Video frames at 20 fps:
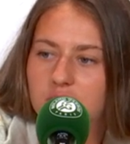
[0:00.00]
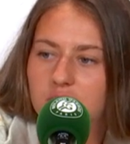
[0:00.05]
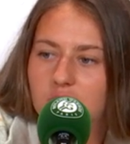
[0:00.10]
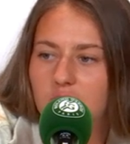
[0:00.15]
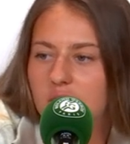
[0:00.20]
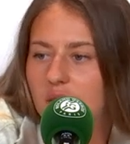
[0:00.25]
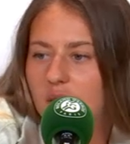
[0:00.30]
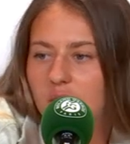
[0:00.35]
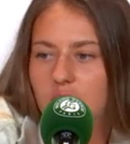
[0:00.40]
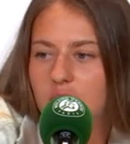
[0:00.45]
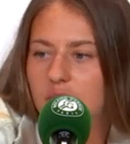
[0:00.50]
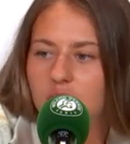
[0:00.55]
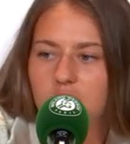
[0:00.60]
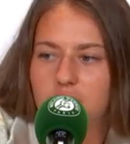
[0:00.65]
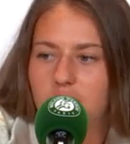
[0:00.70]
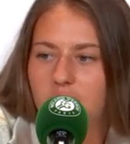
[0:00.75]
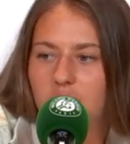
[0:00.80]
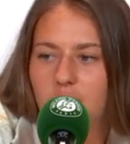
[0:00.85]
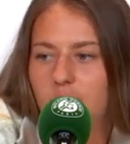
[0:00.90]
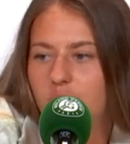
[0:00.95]
and they will
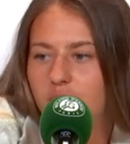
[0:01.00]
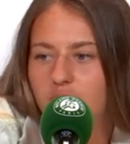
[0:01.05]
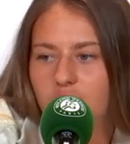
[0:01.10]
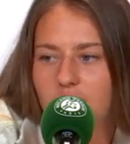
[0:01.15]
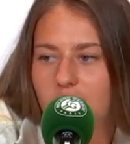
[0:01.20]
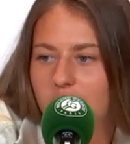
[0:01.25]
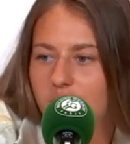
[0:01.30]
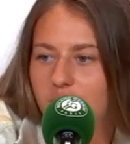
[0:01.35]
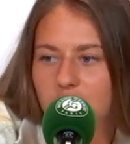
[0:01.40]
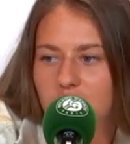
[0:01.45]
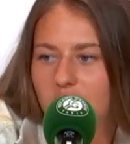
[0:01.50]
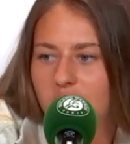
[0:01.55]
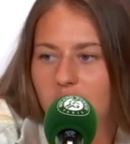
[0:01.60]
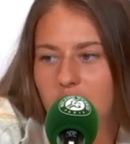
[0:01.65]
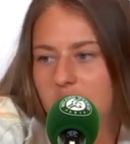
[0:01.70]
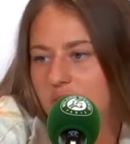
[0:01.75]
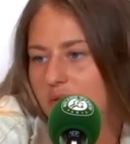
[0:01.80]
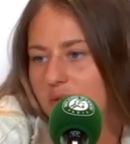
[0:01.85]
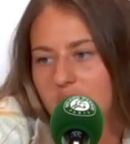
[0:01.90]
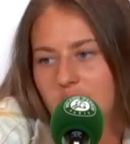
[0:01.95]
not be able to enter the
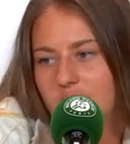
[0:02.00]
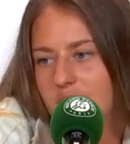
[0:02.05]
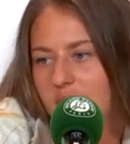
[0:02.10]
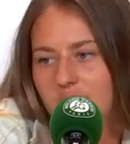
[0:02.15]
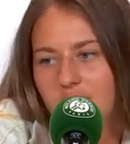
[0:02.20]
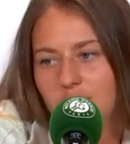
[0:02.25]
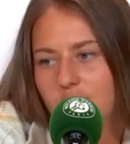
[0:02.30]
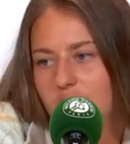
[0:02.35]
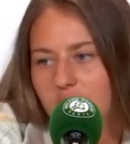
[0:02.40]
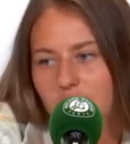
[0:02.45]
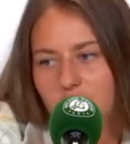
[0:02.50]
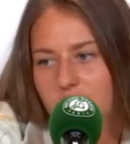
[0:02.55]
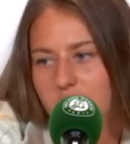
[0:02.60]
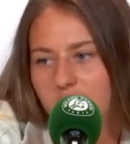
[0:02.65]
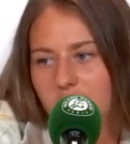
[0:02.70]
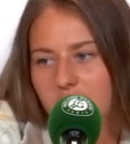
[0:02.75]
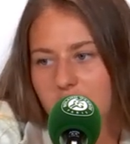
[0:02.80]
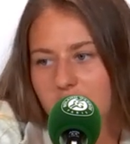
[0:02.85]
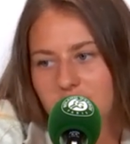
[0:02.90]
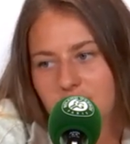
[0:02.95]
country and they will not
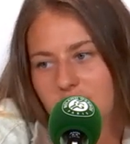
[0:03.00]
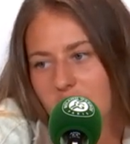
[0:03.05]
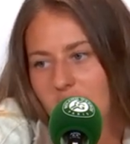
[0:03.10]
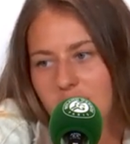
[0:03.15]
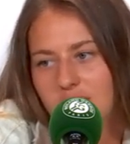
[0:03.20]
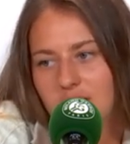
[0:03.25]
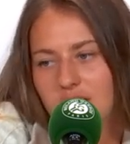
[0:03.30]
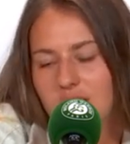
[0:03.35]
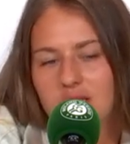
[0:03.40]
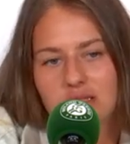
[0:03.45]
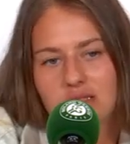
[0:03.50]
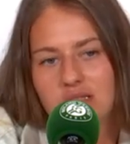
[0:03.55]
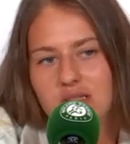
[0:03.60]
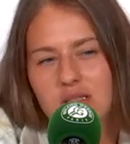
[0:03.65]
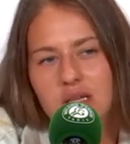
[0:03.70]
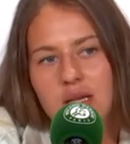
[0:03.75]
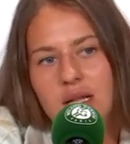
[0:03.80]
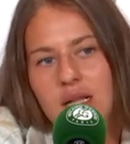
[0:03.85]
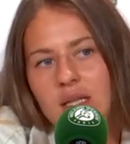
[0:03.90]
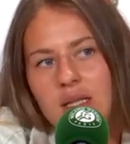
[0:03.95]
play. I think this
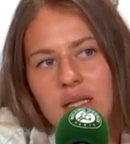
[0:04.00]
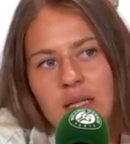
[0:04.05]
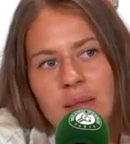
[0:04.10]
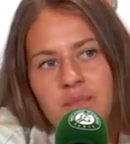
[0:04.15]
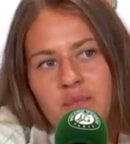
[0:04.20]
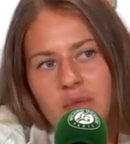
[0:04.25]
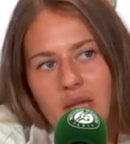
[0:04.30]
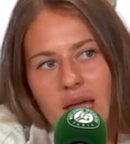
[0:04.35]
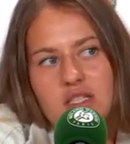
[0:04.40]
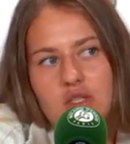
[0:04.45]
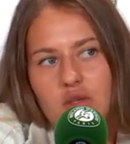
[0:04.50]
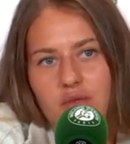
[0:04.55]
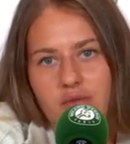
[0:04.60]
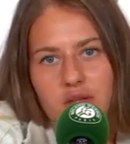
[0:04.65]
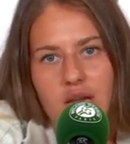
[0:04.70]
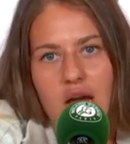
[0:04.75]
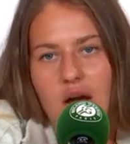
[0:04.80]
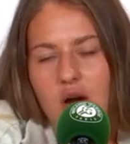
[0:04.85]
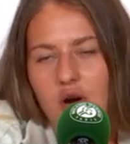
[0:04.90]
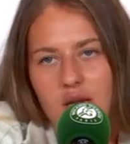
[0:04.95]
is, as
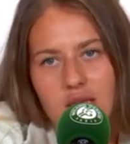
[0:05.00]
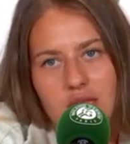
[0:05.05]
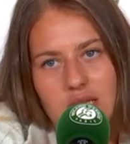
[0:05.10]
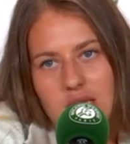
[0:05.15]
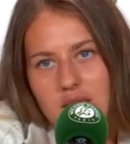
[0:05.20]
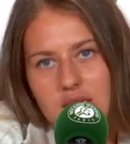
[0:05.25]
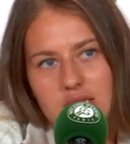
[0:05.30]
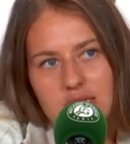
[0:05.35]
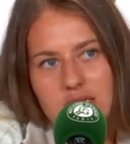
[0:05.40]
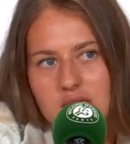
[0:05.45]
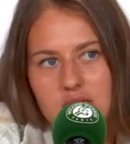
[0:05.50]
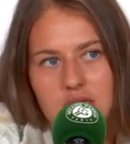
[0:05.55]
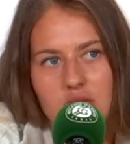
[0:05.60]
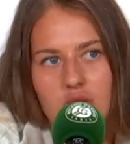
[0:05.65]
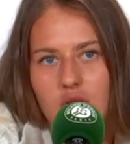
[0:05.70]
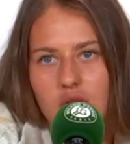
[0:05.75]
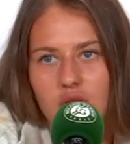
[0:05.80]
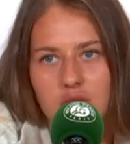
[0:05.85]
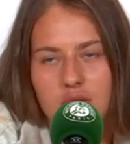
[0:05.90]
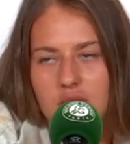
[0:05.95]
of now, I think this is
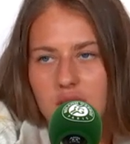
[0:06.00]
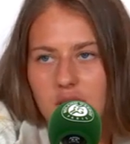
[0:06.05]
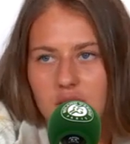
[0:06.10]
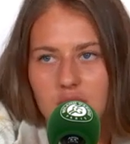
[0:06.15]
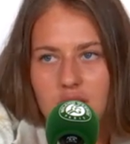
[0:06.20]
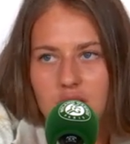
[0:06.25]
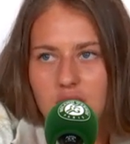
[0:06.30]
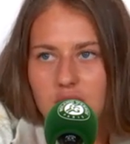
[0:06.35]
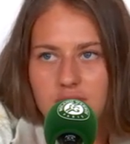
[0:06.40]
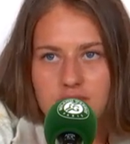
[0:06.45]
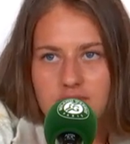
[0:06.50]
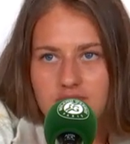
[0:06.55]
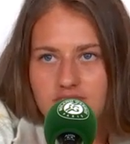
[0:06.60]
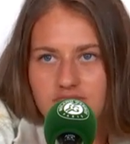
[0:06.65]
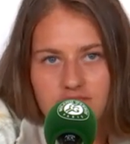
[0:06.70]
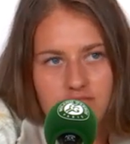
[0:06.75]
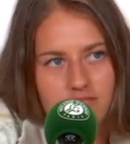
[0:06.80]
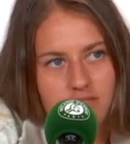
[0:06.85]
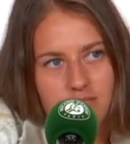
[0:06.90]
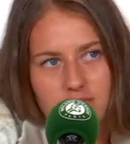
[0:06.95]
the only
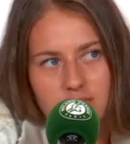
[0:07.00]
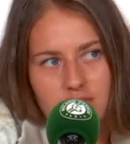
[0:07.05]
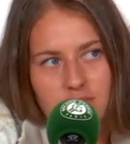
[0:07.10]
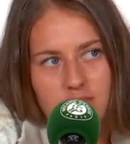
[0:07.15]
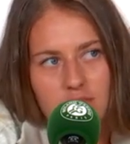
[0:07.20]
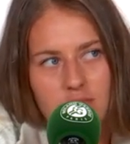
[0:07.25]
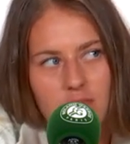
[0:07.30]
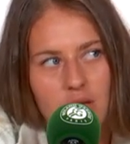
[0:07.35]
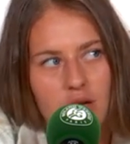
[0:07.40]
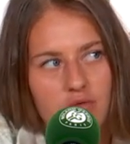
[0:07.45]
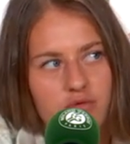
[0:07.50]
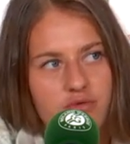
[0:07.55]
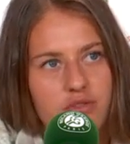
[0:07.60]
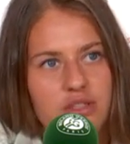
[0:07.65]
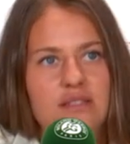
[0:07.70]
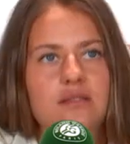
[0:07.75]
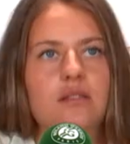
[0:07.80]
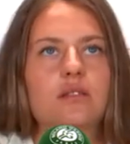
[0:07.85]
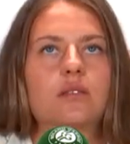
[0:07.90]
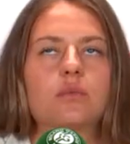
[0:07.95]

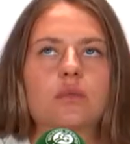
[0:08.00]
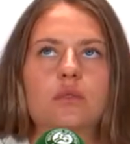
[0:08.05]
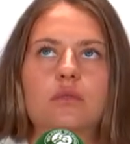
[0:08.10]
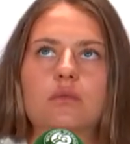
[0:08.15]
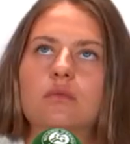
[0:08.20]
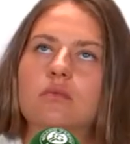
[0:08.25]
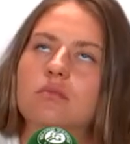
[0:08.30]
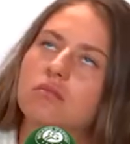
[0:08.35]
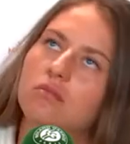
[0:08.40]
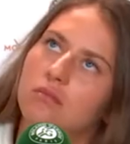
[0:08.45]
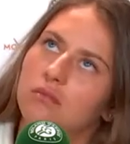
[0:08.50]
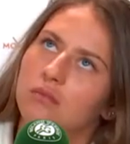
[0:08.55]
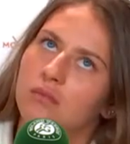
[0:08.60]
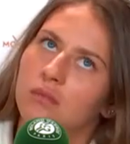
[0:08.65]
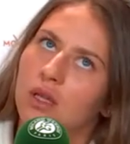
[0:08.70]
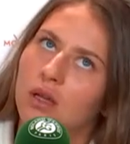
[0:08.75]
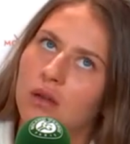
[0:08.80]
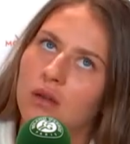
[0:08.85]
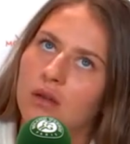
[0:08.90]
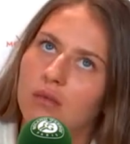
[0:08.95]
reasonable
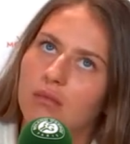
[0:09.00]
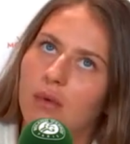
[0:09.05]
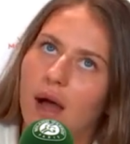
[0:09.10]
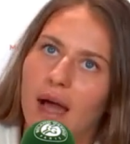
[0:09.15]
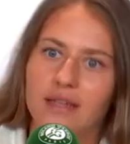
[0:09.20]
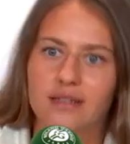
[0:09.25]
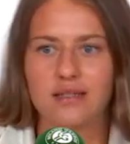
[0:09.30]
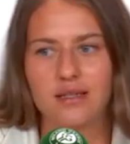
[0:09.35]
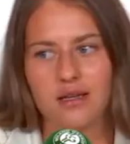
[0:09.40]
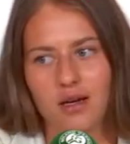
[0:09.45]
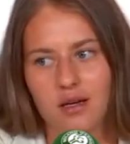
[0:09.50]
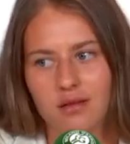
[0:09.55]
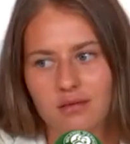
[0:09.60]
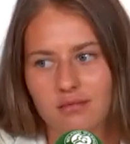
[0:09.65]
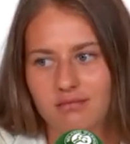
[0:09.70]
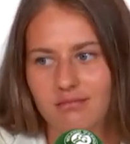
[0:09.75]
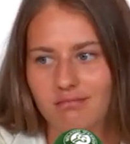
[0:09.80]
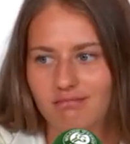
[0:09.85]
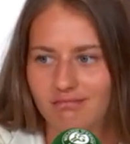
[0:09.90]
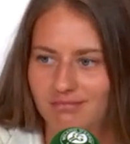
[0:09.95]
idea,
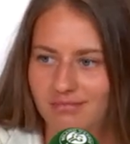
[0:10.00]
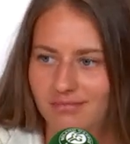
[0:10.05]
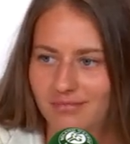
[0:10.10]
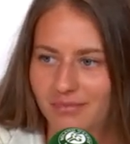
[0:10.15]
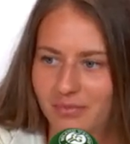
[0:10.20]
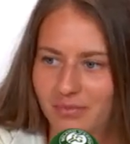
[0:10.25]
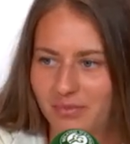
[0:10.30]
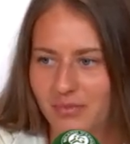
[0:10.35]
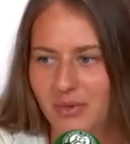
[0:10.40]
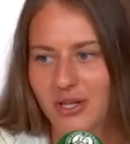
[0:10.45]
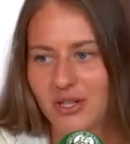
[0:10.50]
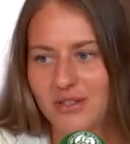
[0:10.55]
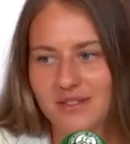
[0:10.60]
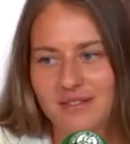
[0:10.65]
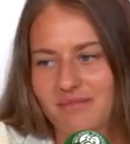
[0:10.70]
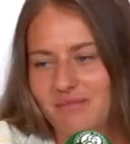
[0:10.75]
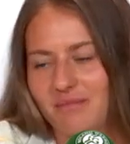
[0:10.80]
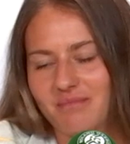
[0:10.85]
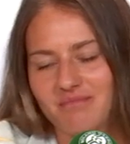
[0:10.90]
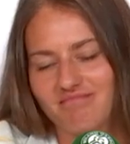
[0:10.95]

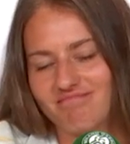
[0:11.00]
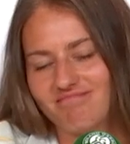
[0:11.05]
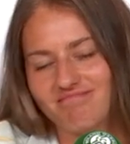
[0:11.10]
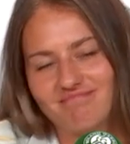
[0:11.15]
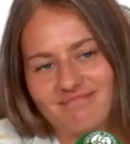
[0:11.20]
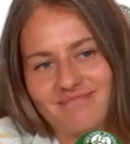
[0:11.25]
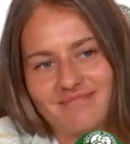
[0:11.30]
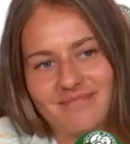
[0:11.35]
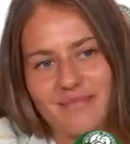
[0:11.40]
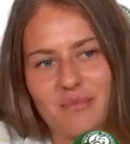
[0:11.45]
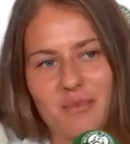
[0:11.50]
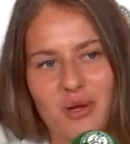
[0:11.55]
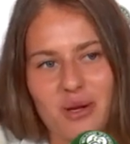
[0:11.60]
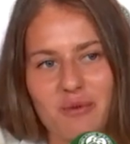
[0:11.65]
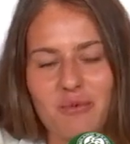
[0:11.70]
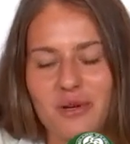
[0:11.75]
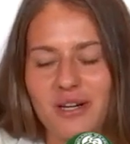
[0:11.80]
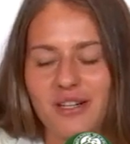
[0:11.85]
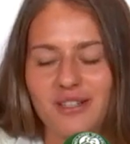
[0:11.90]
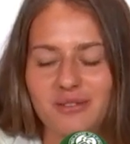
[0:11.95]
because, I
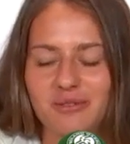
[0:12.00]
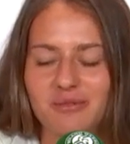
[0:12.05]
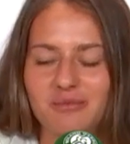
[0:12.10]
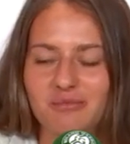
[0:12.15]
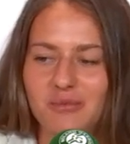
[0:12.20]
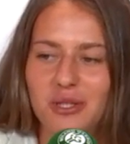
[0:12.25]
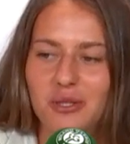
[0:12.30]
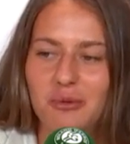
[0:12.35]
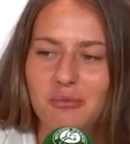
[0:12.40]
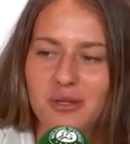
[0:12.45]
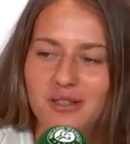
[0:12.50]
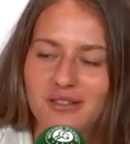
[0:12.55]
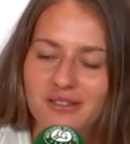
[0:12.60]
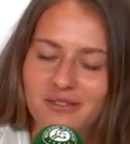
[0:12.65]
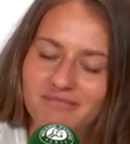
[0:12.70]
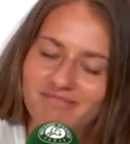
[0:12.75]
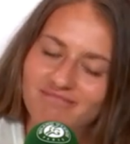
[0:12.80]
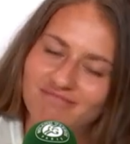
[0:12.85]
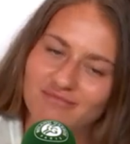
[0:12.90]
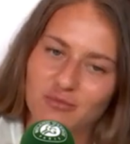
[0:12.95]
mean, we are a little
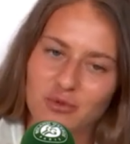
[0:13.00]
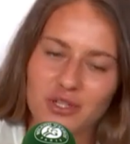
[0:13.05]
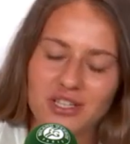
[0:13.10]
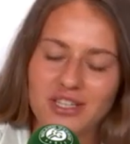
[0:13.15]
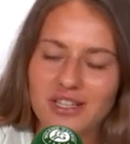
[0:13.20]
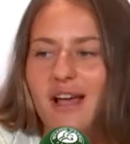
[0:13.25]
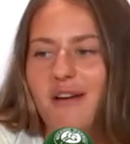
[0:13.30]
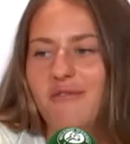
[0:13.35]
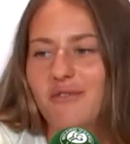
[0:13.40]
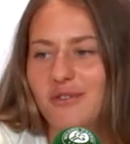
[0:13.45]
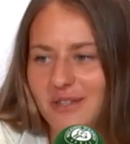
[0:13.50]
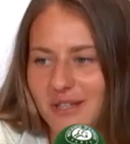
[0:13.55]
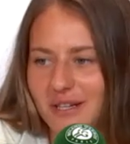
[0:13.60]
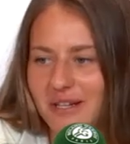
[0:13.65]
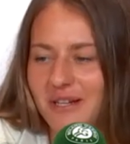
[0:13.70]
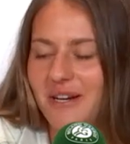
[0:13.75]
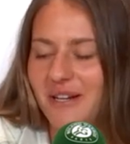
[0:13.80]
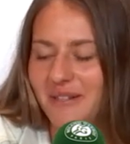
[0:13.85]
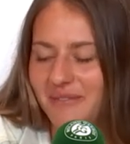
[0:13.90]
bit, we did everything.